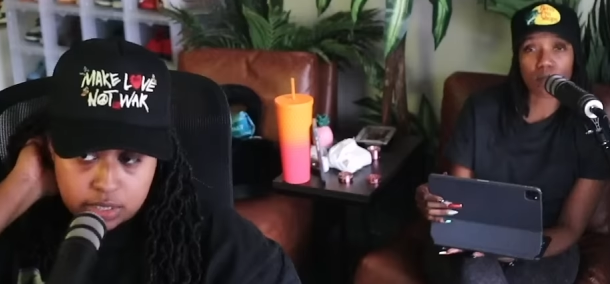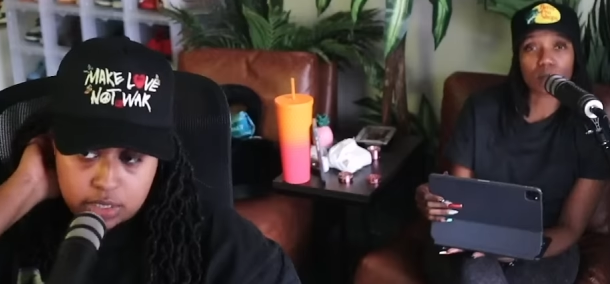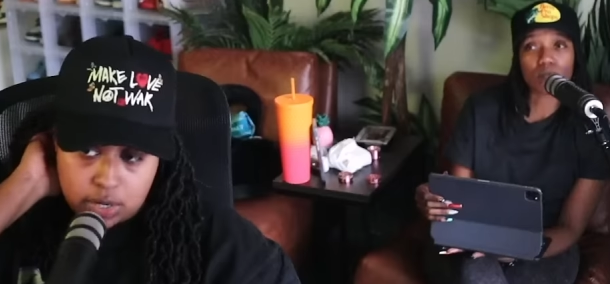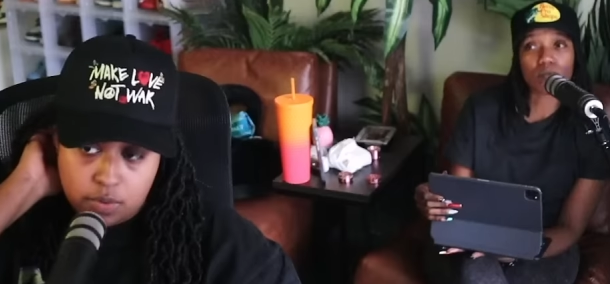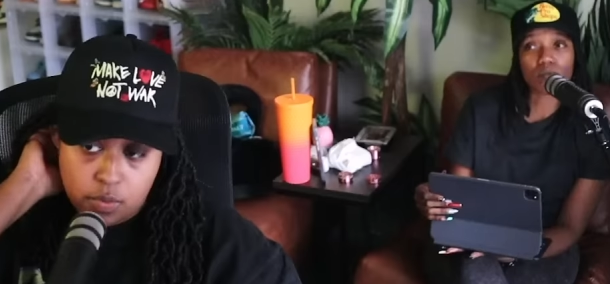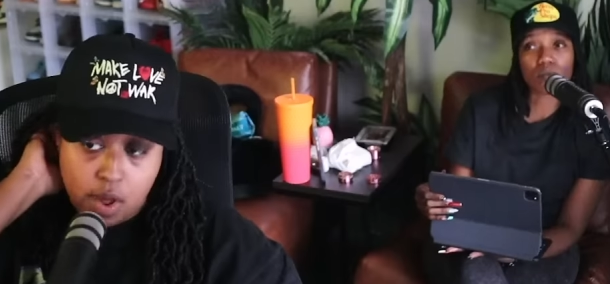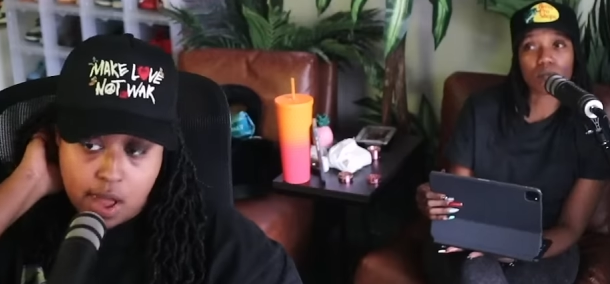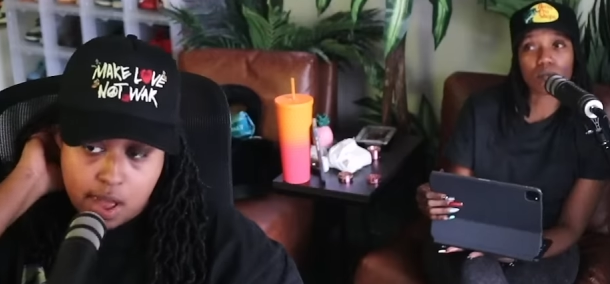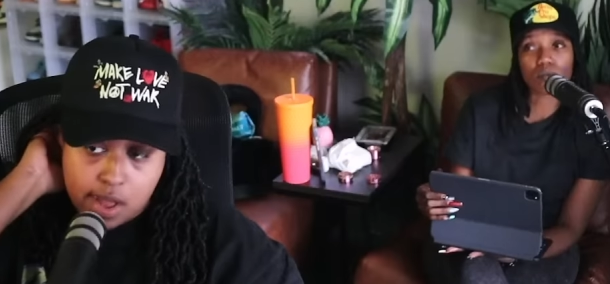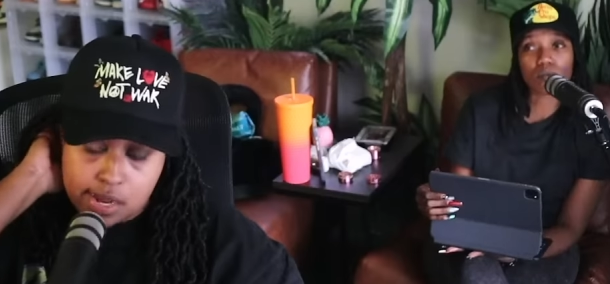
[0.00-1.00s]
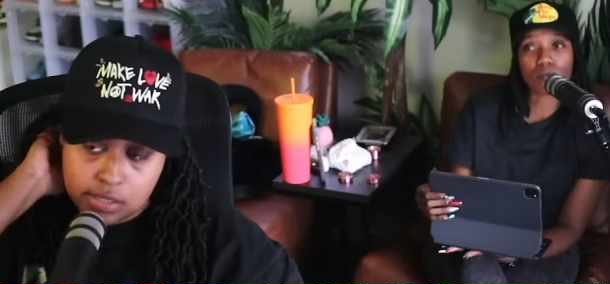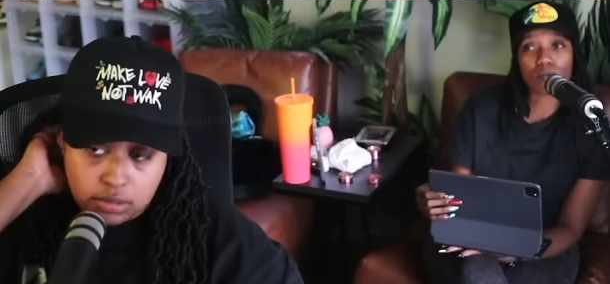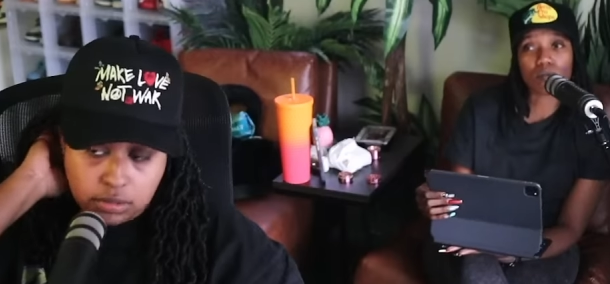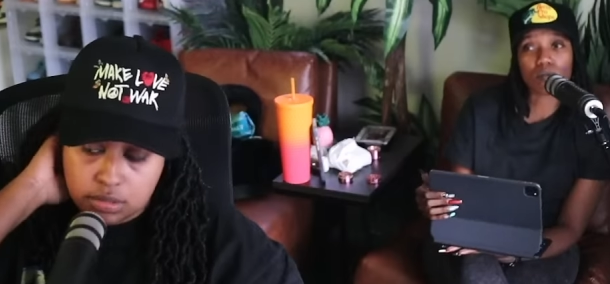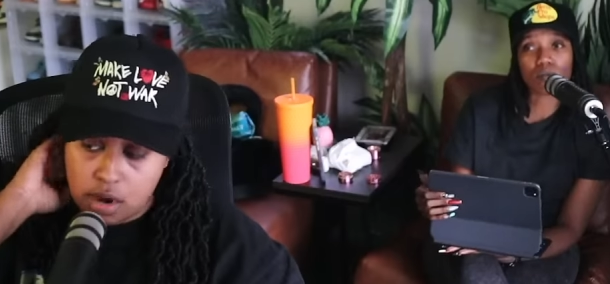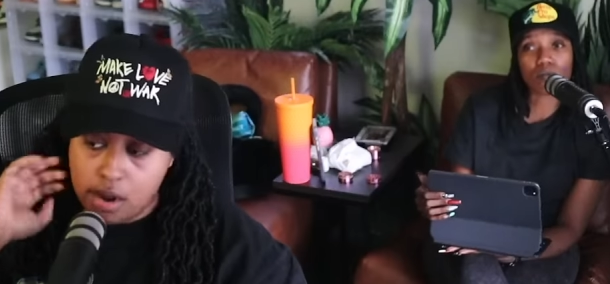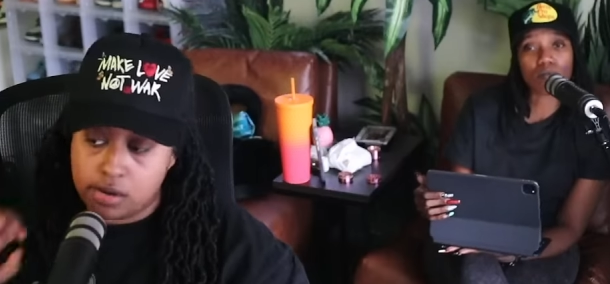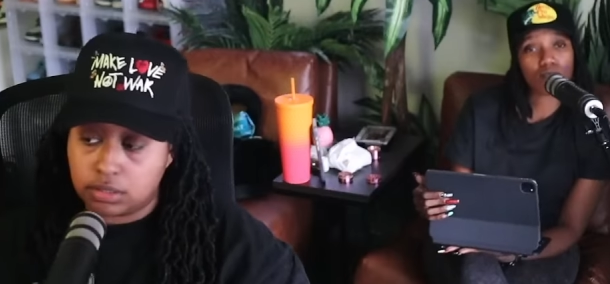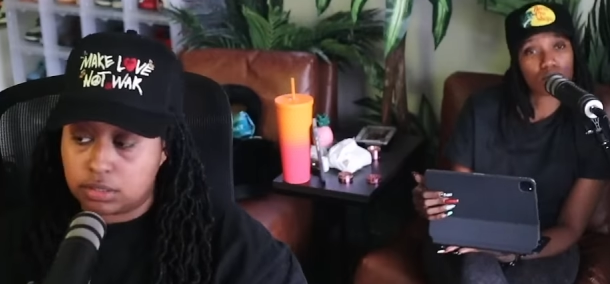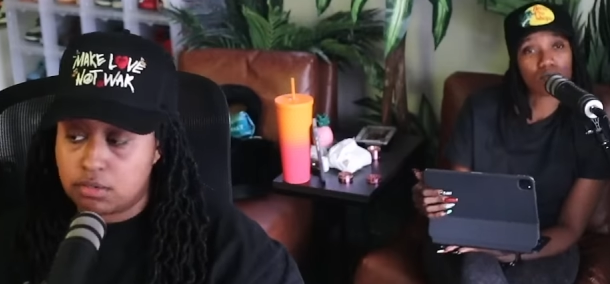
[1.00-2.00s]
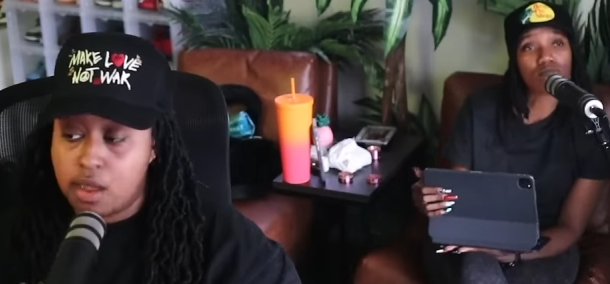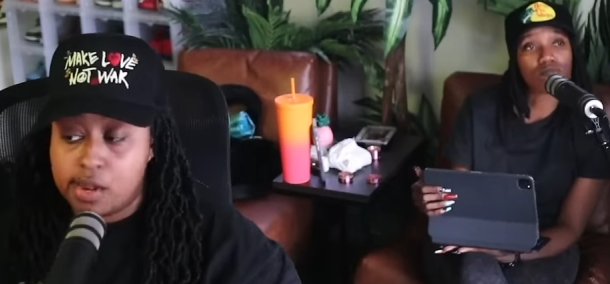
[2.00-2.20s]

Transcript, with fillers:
Speaker 1: certain way way. Um, mm-hmm.